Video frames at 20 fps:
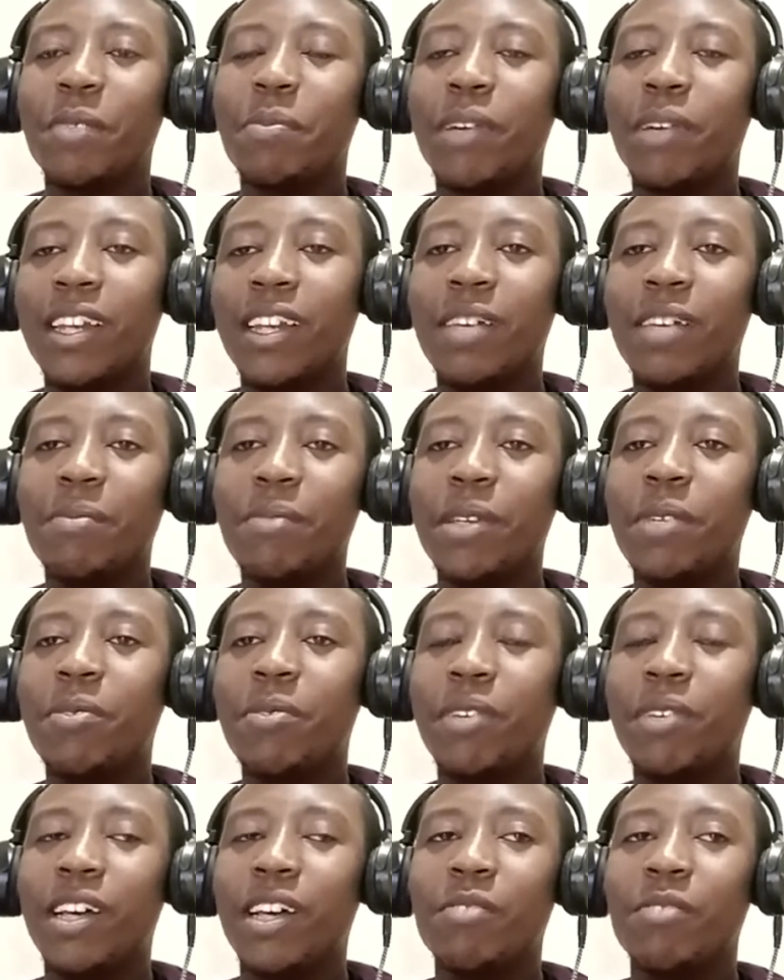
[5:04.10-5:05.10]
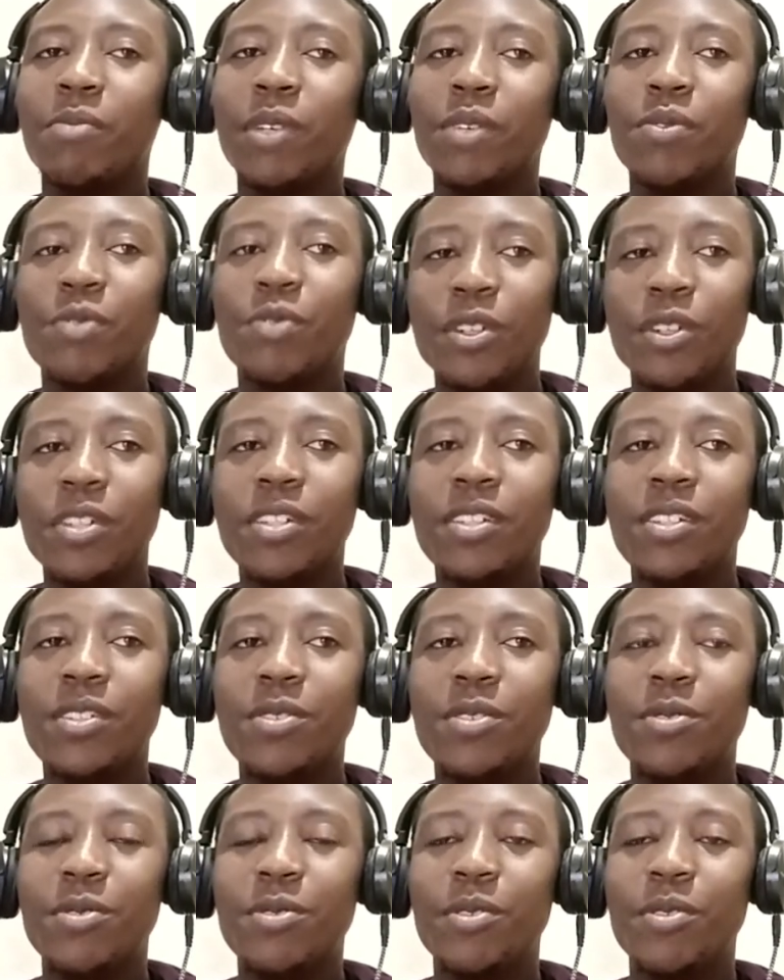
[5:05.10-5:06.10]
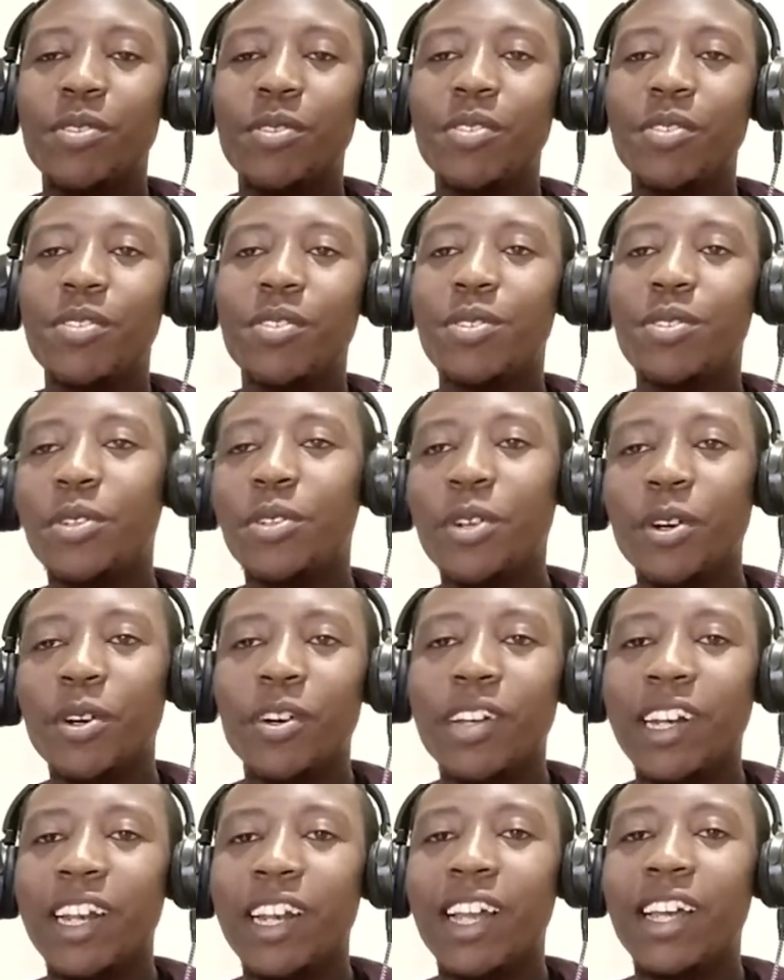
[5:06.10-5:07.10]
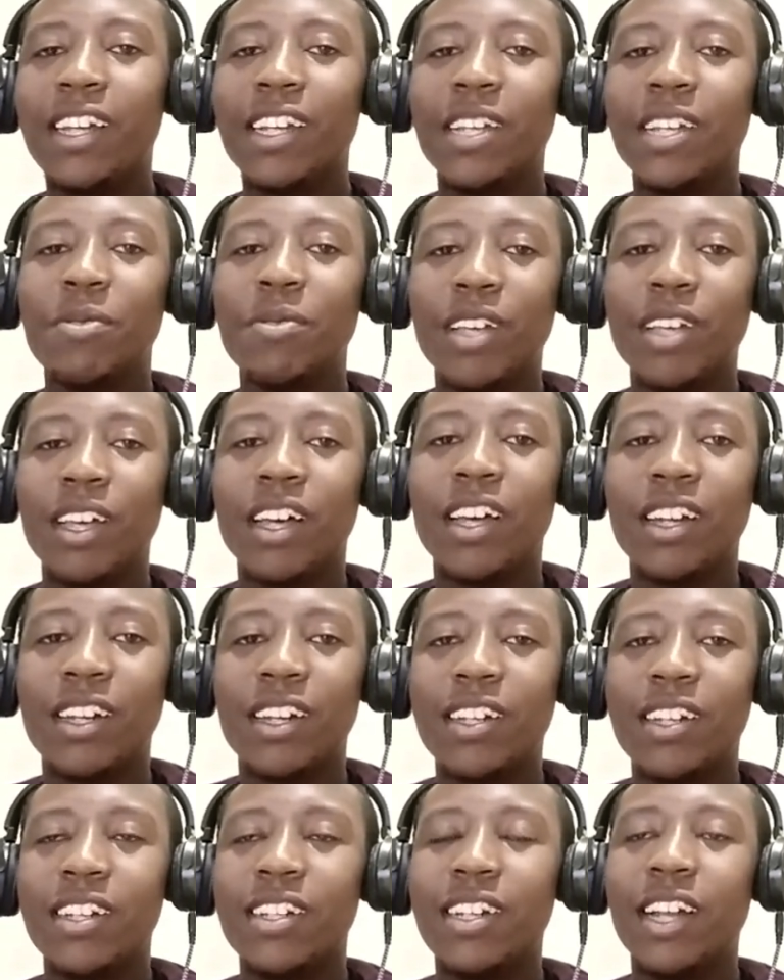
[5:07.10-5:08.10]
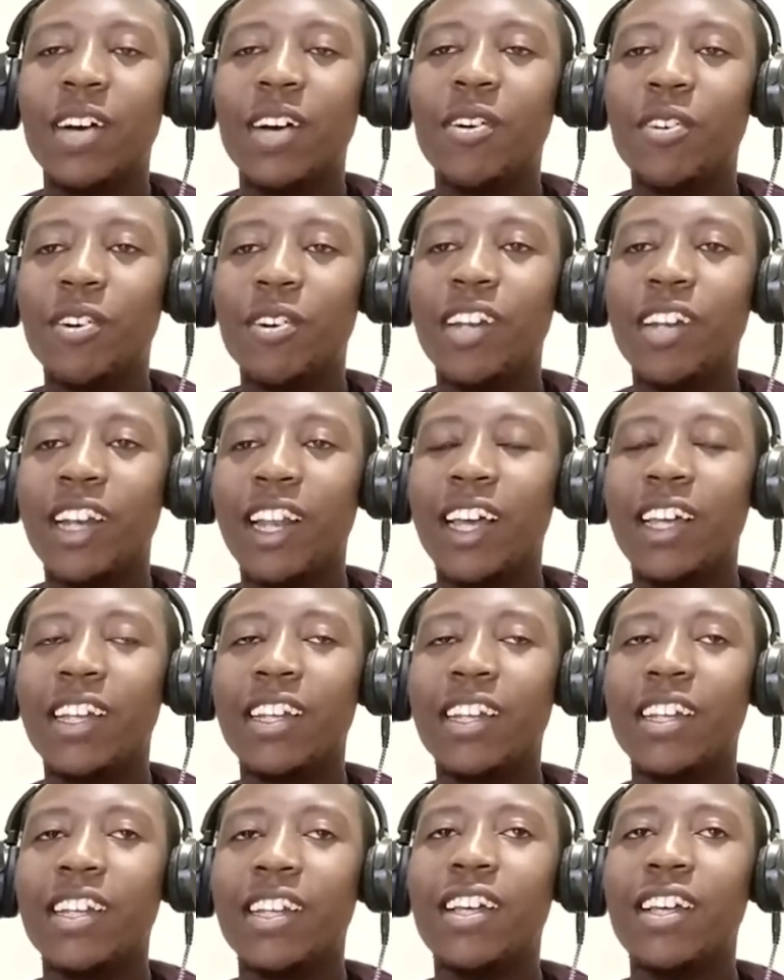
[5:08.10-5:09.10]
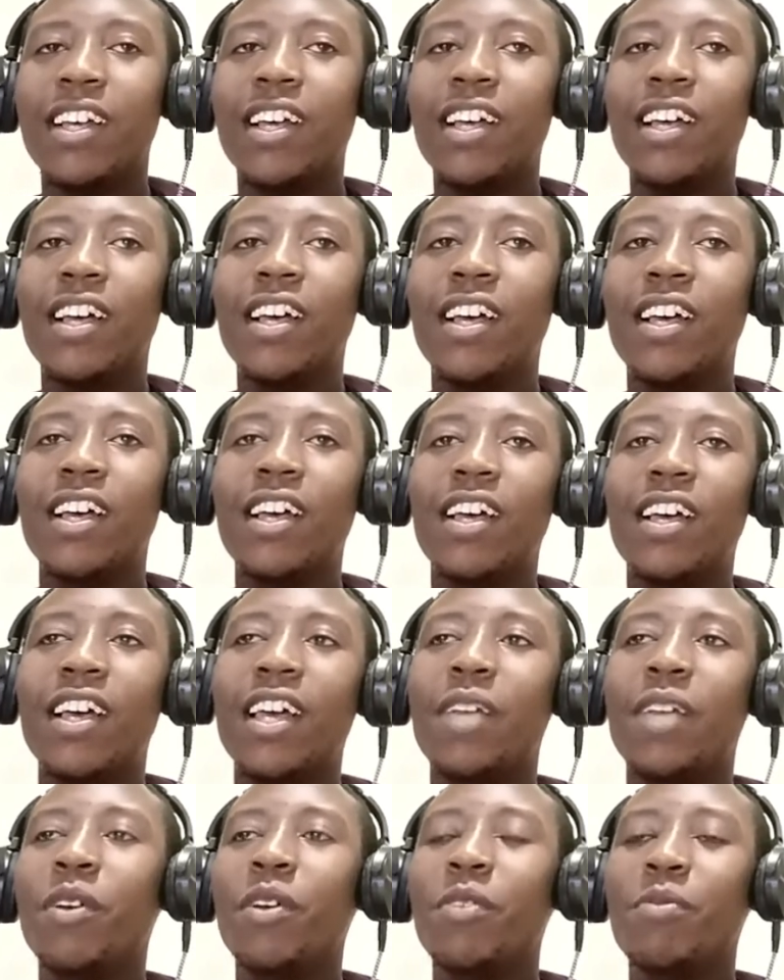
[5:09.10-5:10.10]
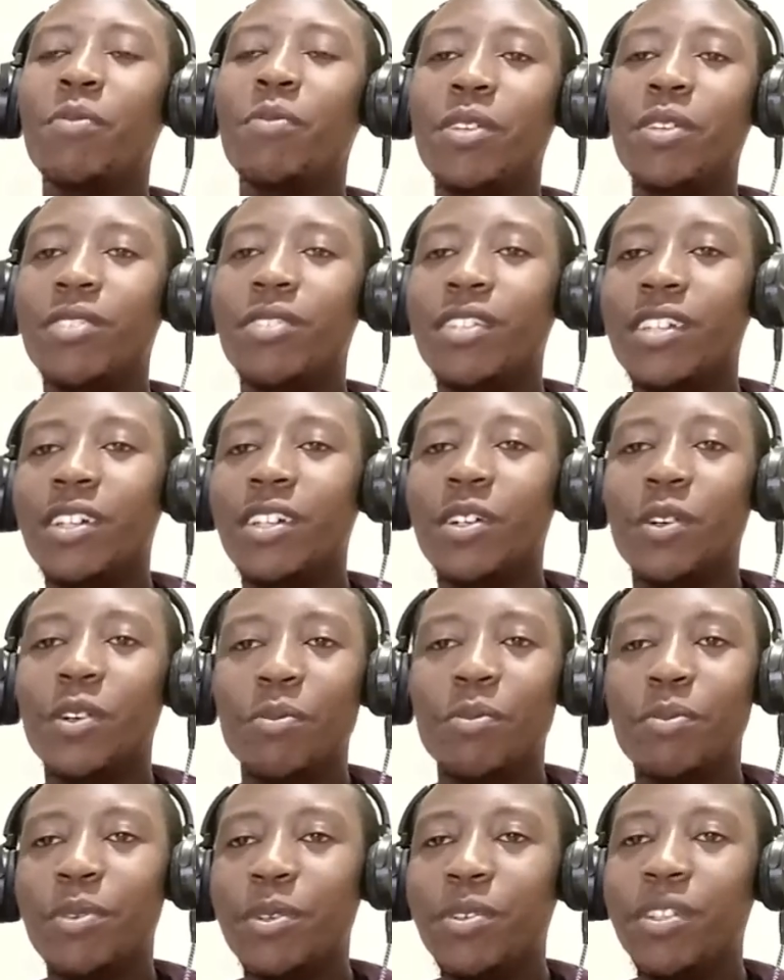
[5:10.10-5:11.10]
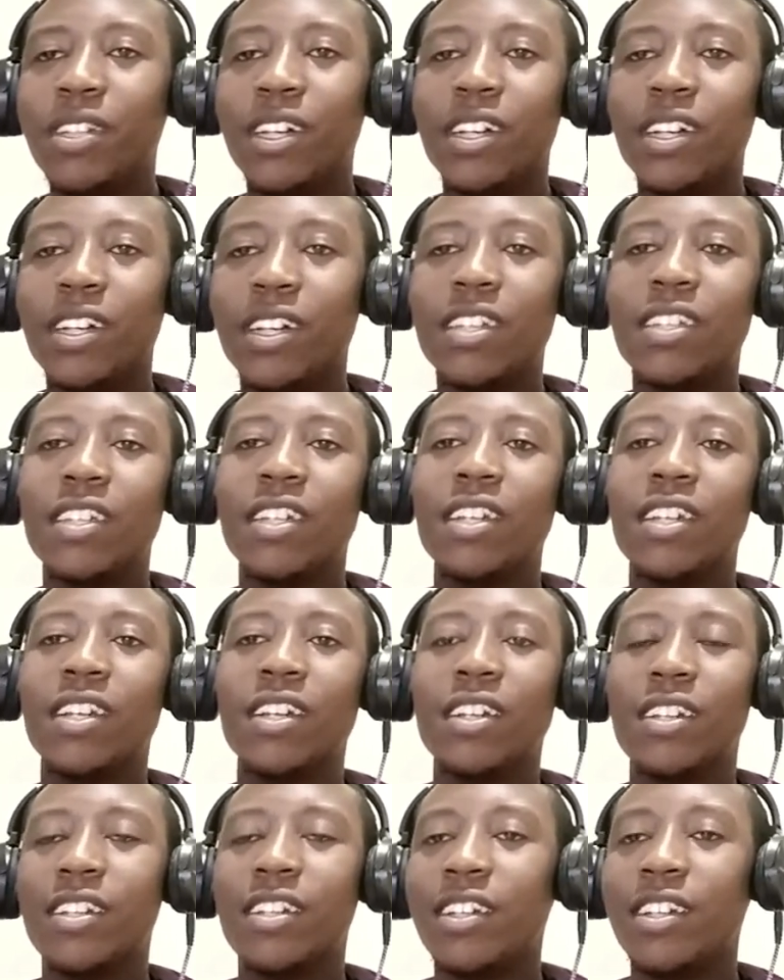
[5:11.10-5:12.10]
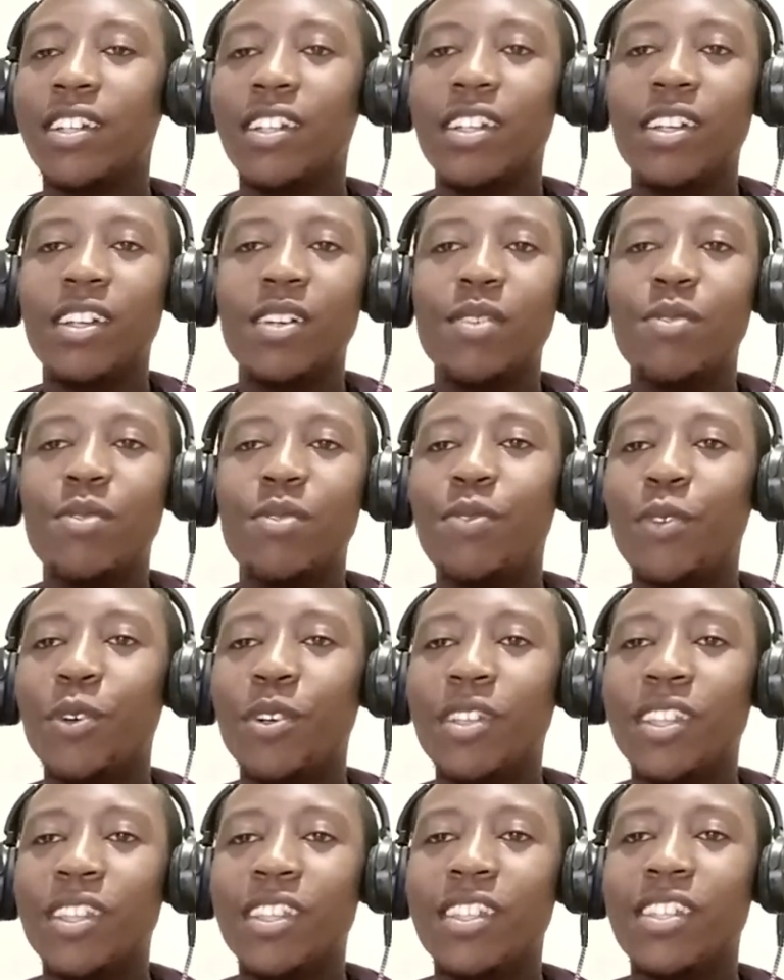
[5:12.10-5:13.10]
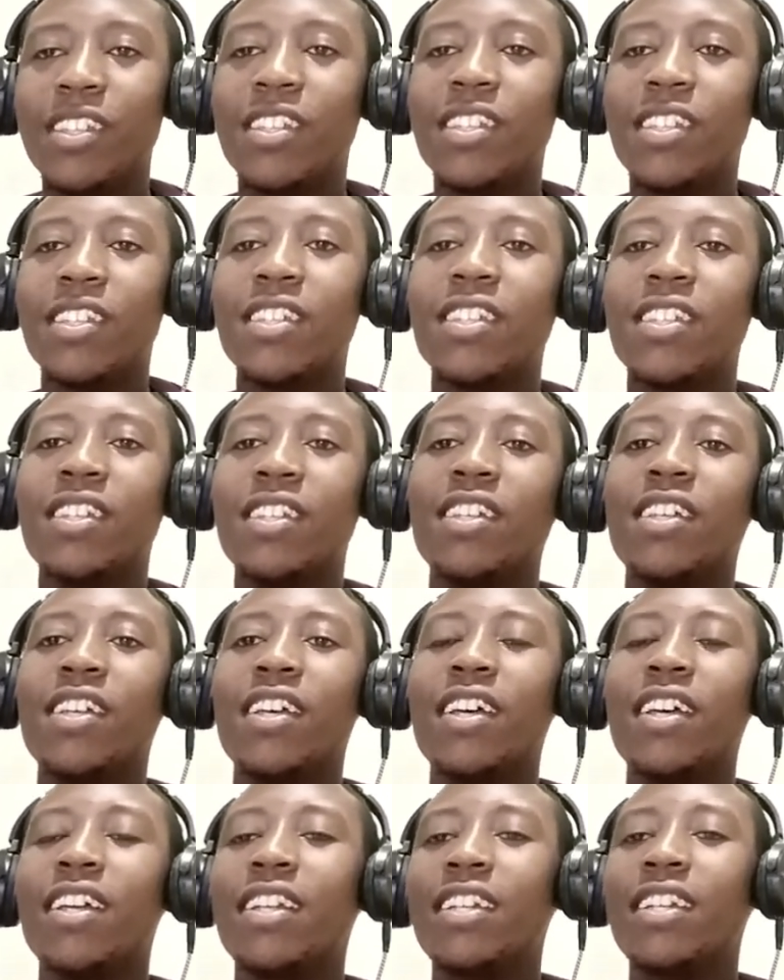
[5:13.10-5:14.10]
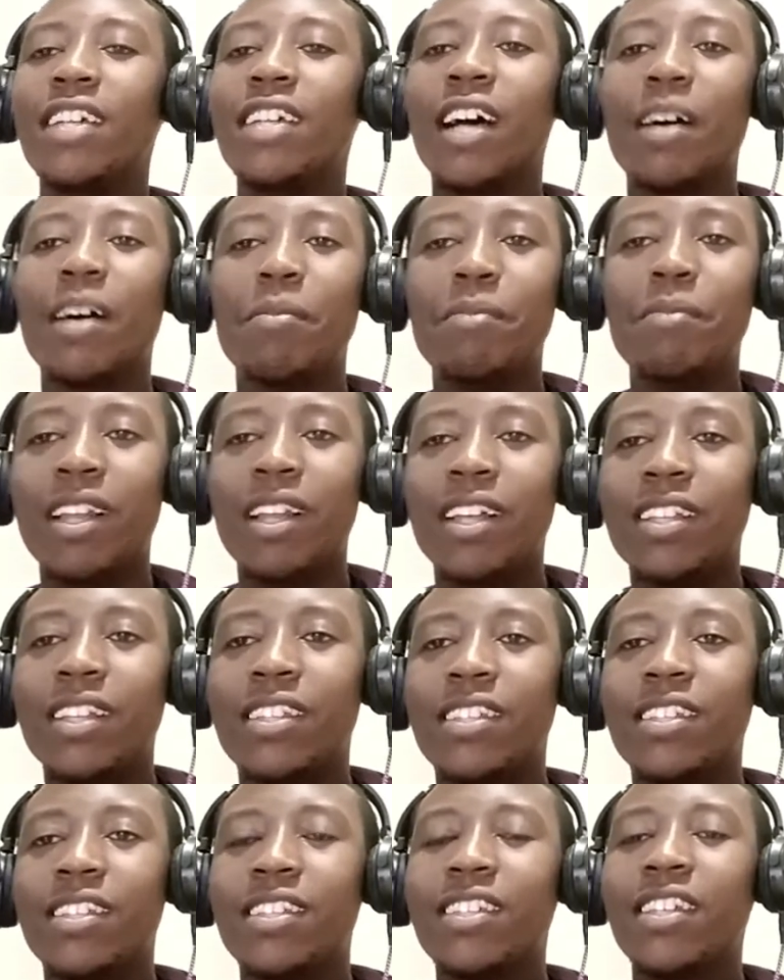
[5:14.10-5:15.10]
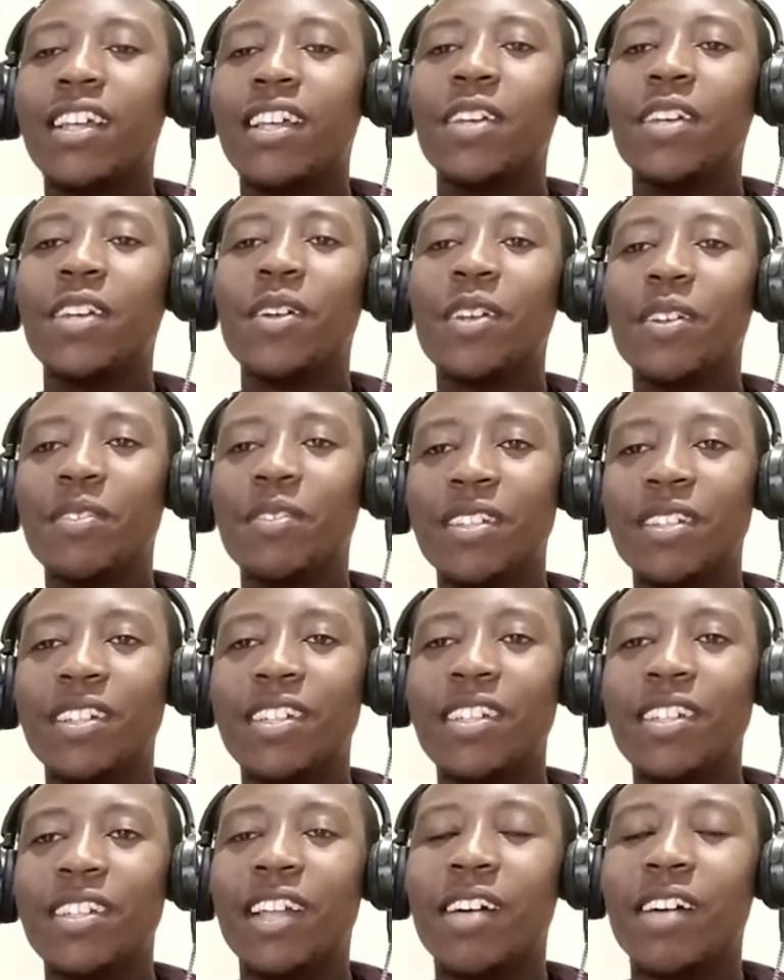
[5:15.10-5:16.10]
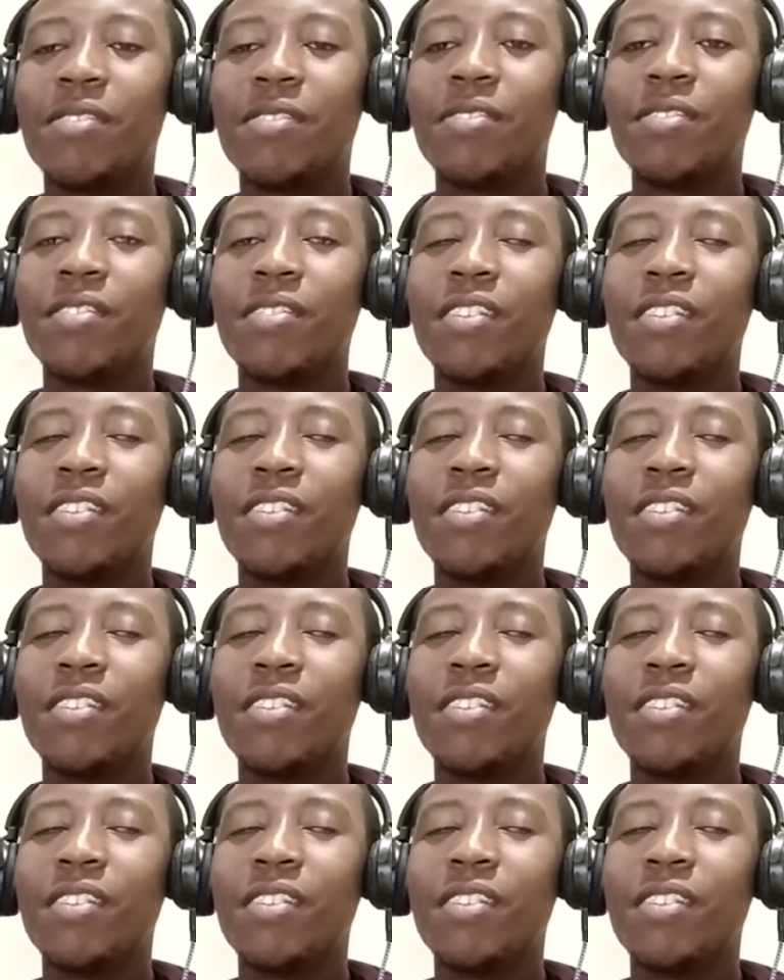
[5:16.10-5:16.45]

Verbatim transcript: pandemic, we have been forced to, to go online as we are now online. And we have been using computers and phones and tablets and all of this stuff.